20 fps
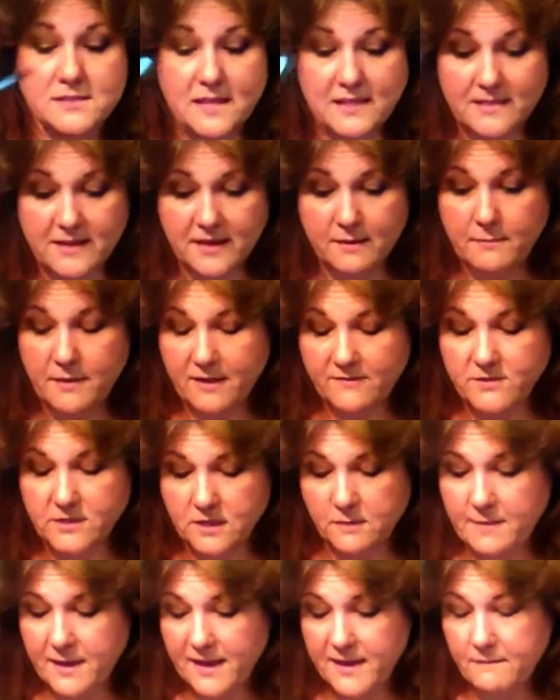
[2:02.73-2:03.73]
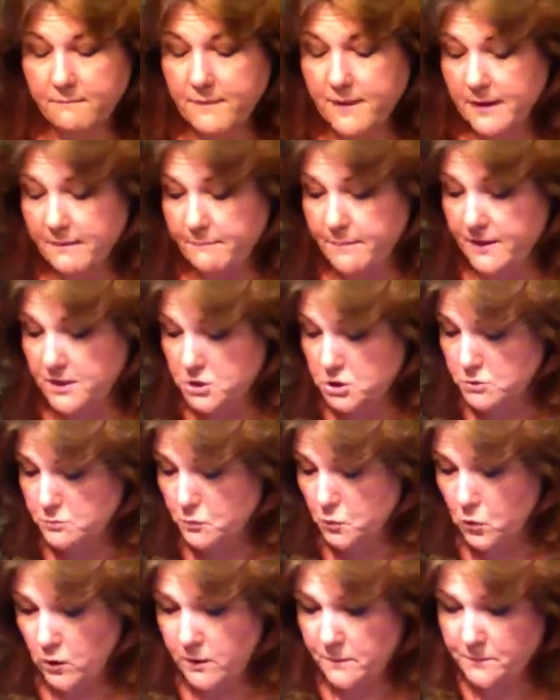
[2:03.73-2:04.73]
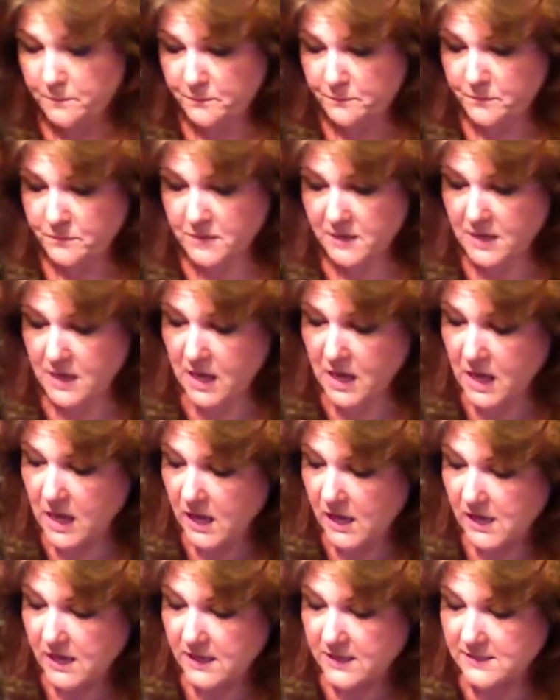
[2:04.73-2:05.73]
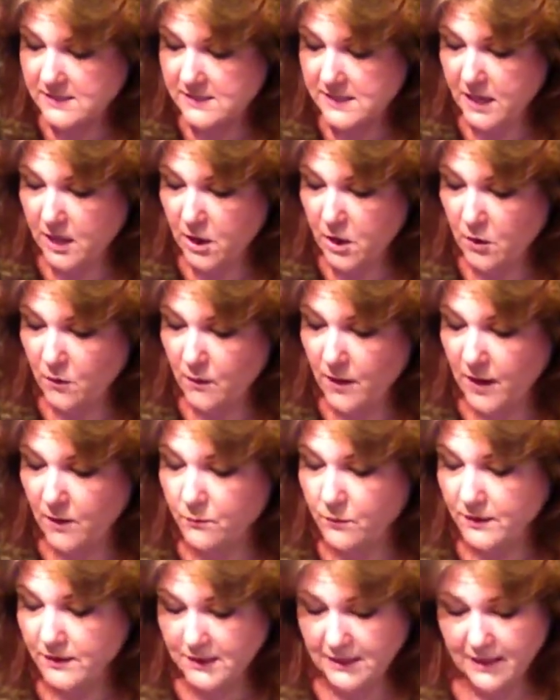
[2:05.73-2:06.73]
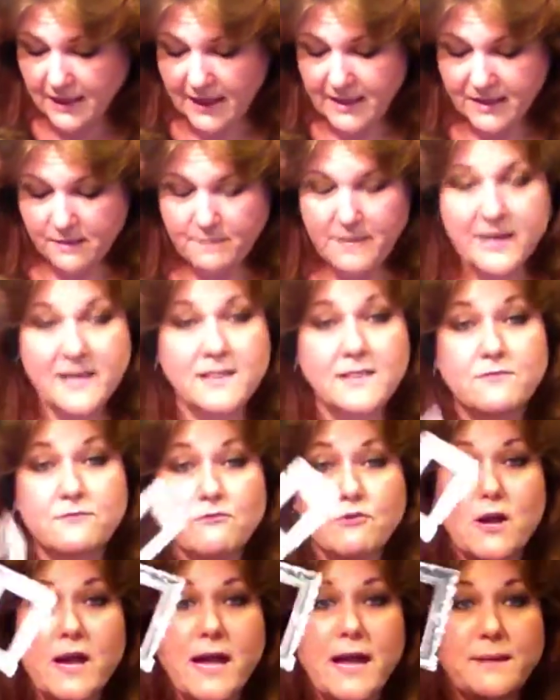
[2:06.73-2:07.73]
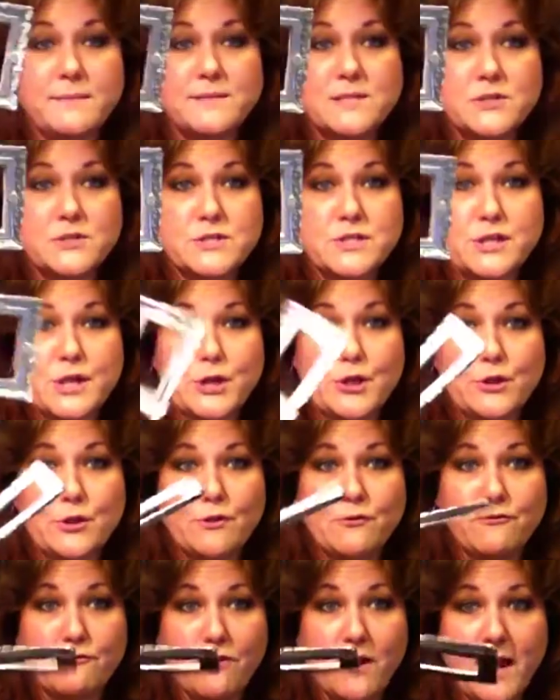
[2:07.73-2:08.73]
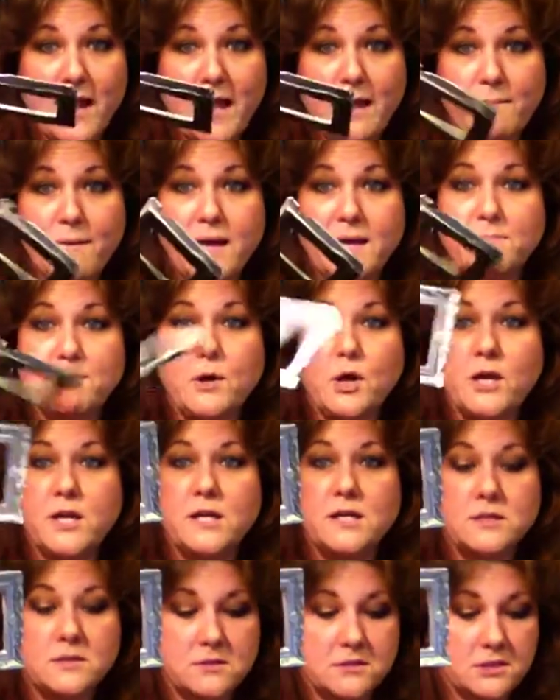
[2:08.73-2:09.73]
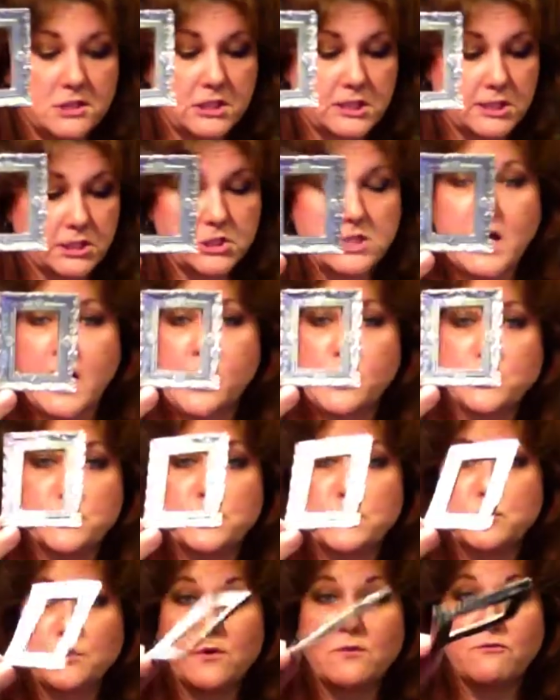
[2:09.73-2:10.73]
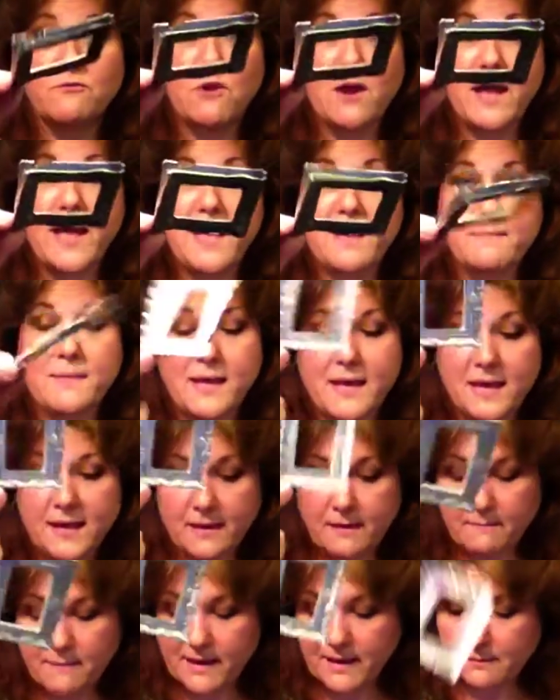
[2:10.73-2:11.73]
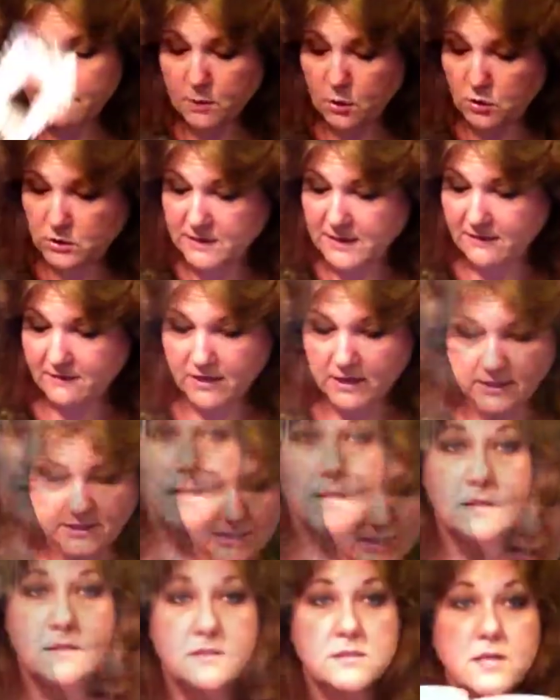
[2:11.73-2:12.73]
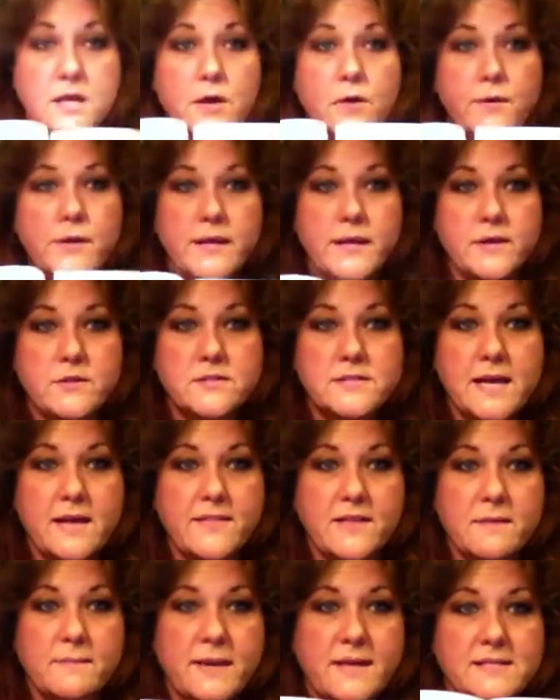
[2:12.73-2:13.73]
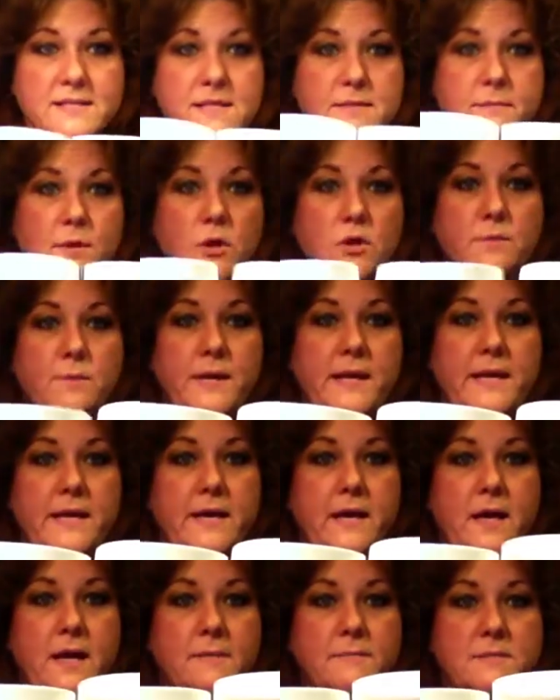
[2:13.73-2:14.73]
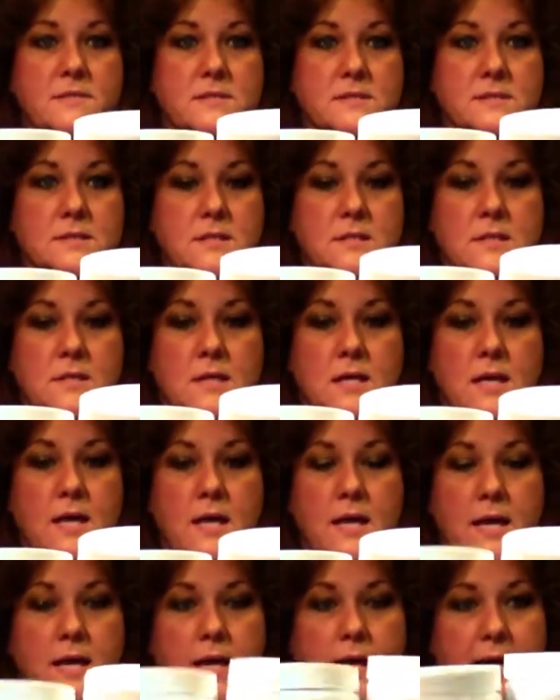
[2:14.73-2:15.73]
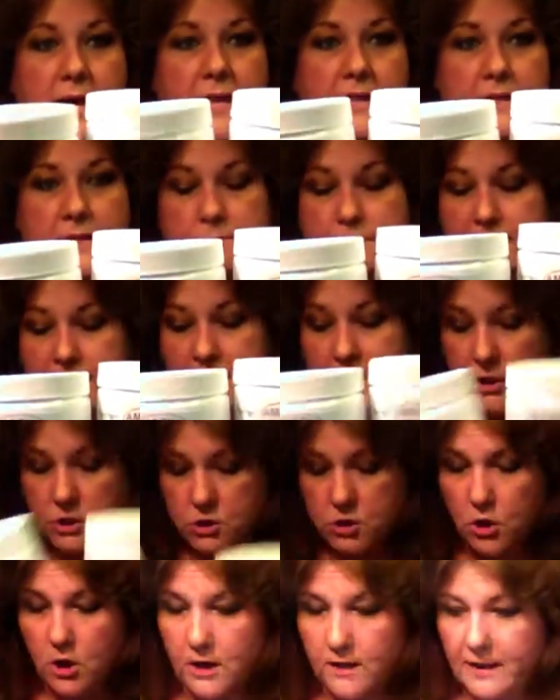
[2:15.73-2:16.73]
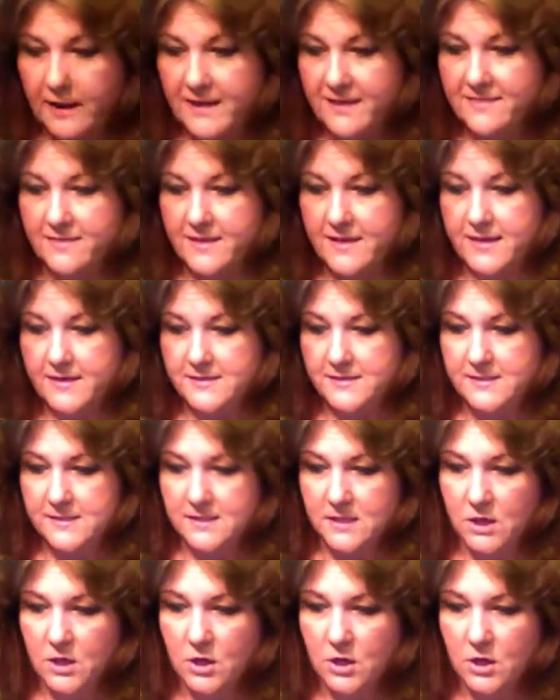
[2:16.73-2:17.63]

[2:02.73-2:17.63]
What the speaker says: I think I'm gonna have to go back and buy a bunch more. So I really like making the frames. Here's another little frame. I bought a little dollar store frame and made a mold of it. So here's how the amazing mold putty comes in a big jar like this,